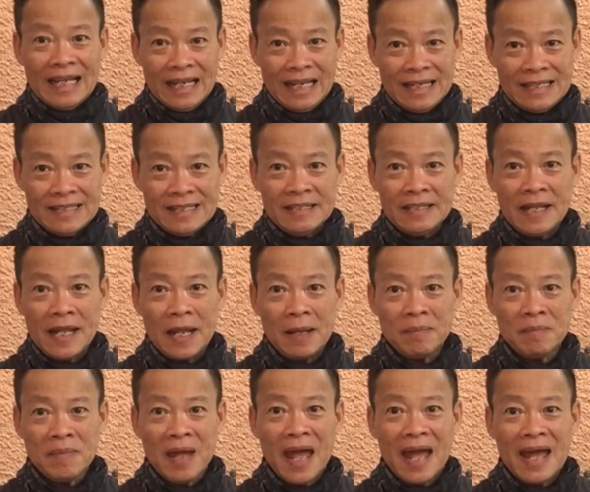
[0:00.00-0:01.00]
is
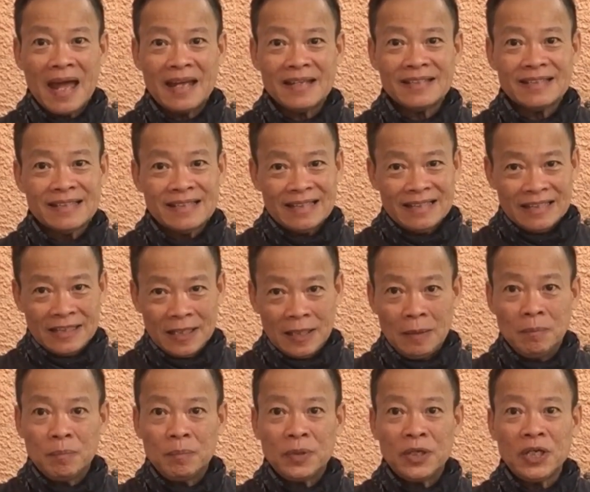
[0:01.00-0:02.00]
named as
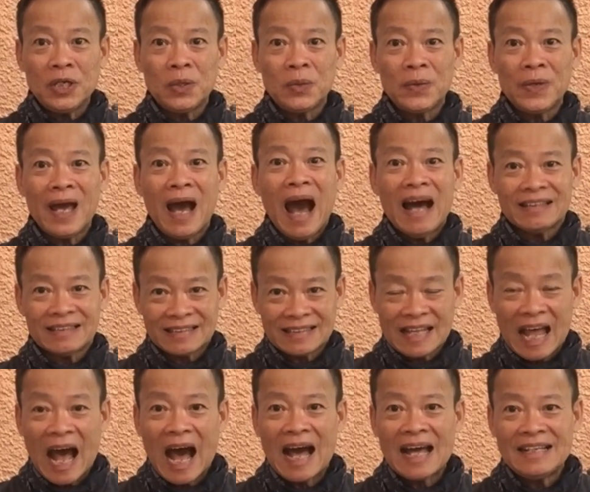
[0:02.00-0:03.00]
Imperial
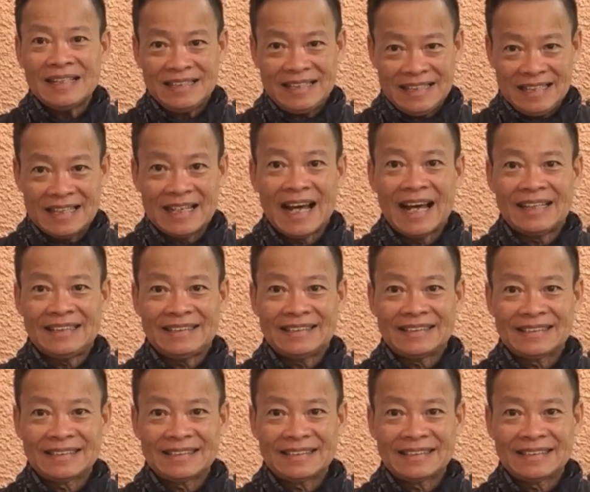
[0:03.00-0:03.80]
Thai Delight.